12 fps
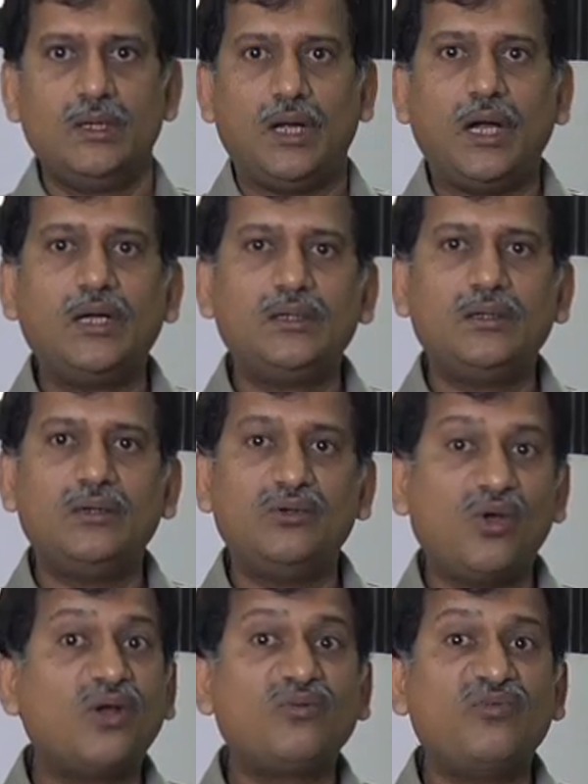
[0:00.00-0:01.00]
and
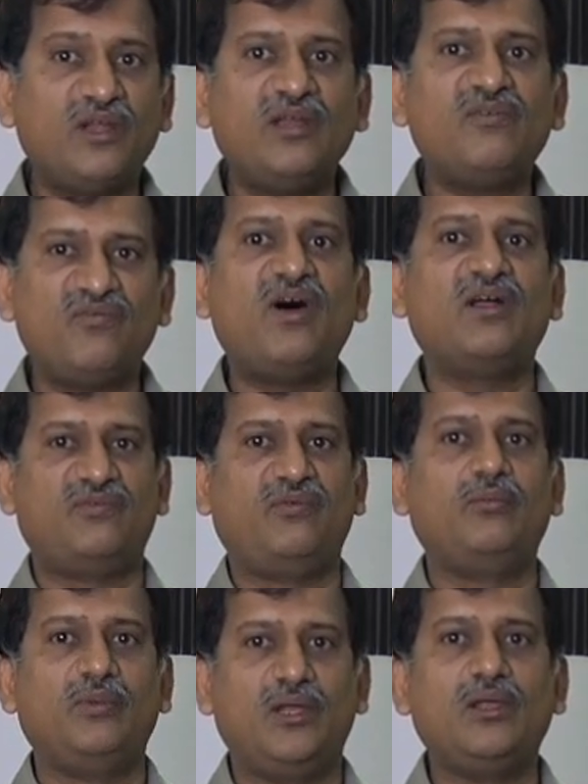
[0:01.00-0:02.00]
not very far
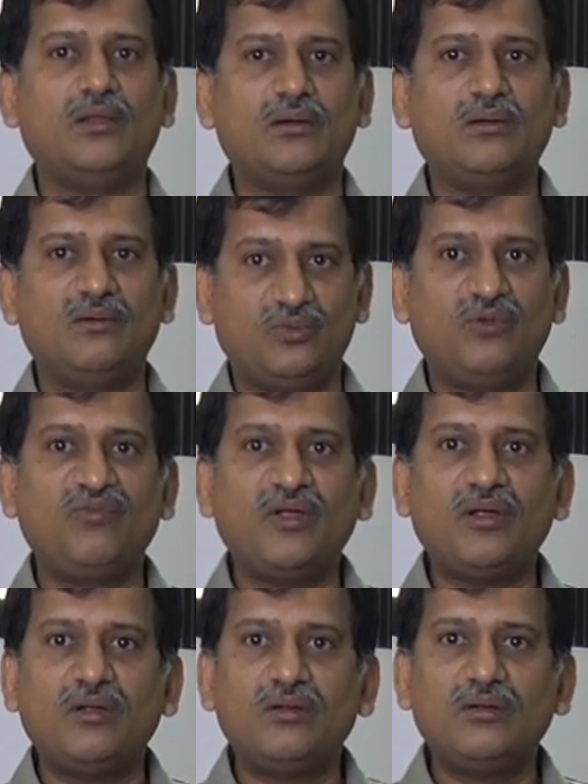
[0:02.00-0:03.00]
from Gir. So if
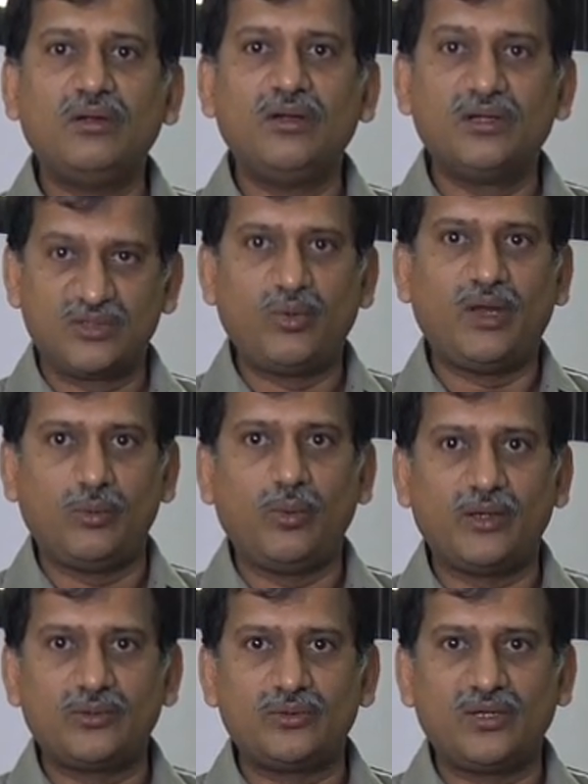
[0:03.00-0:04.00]
a earthquake
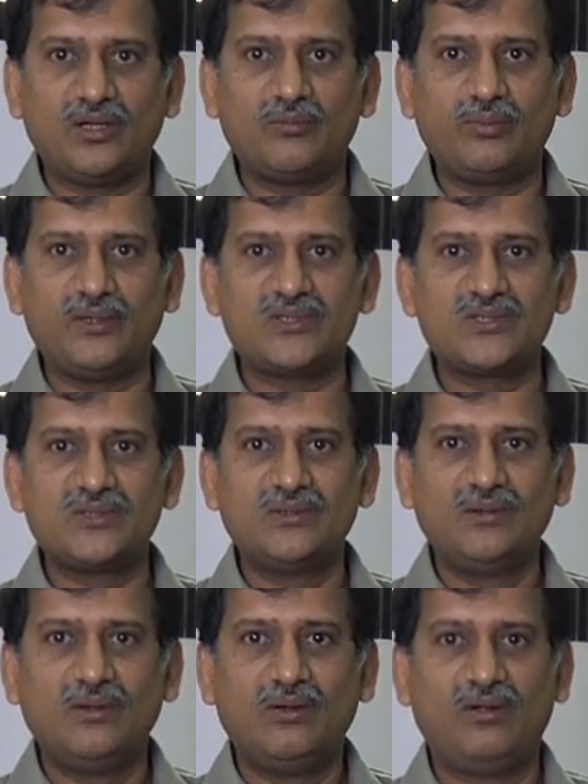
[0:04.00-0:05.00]
were to take place,
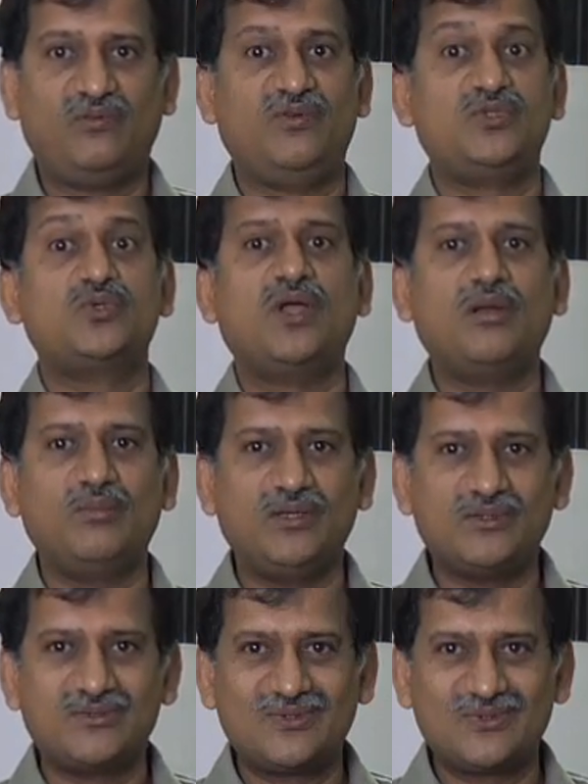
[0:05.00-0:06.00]
or if a
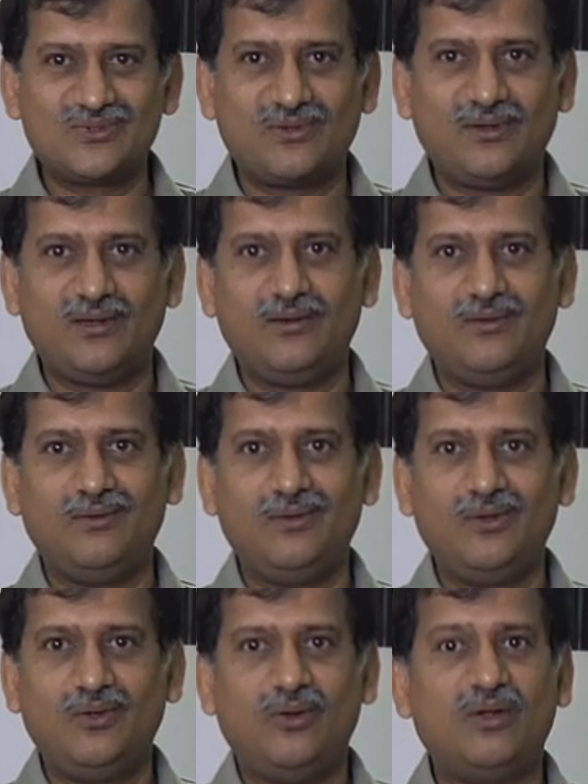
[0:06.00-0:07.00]
tsunami is to strike,
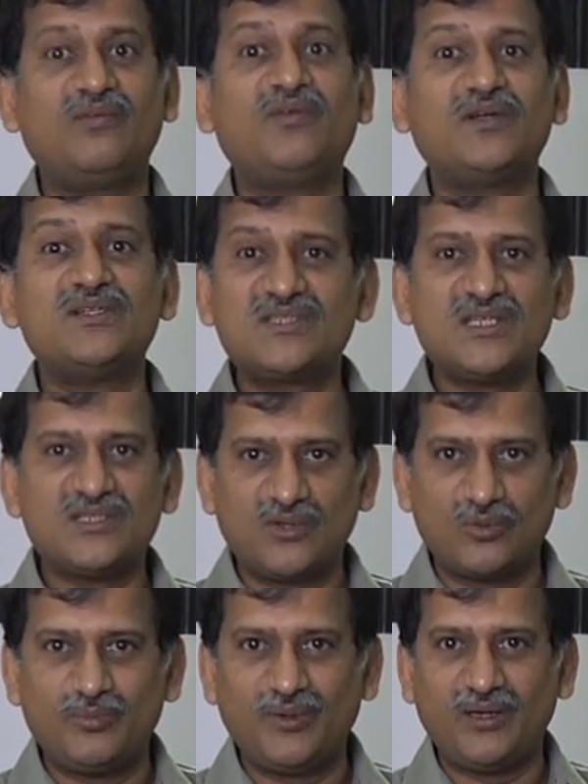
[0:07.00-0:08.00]
or if a disease
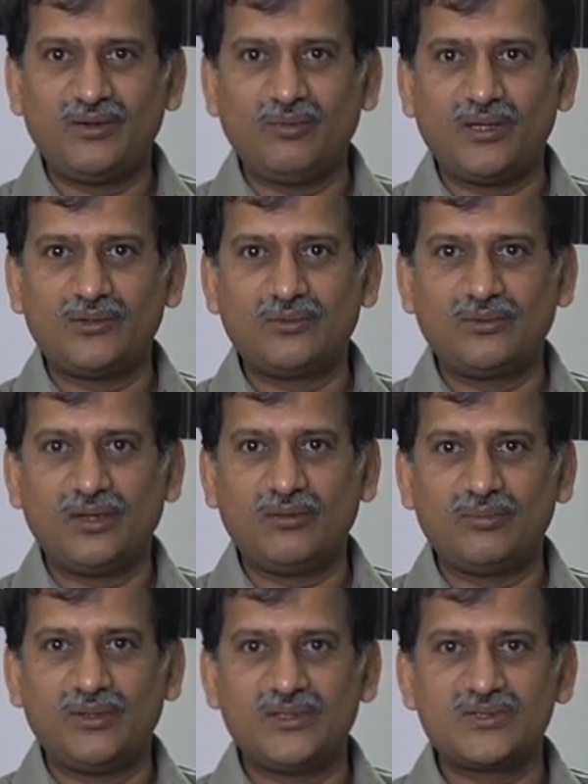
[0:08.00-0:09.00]
outbreak were to
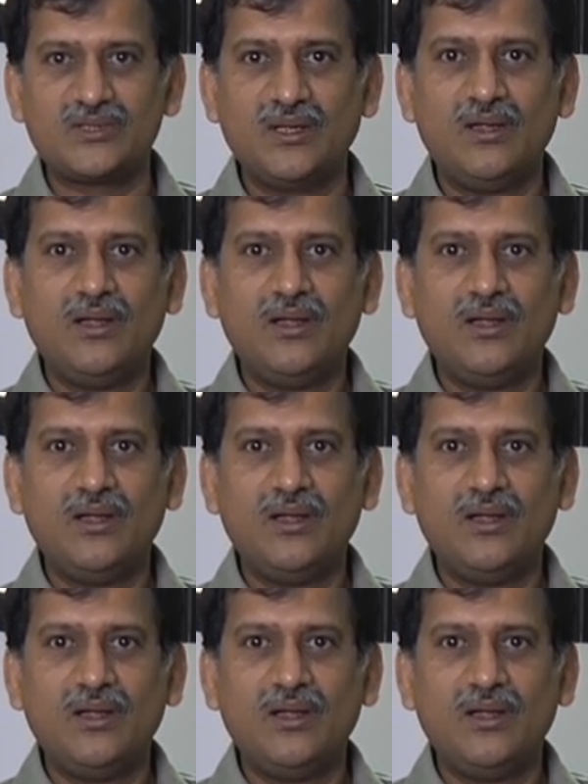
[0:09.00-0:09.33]
take place,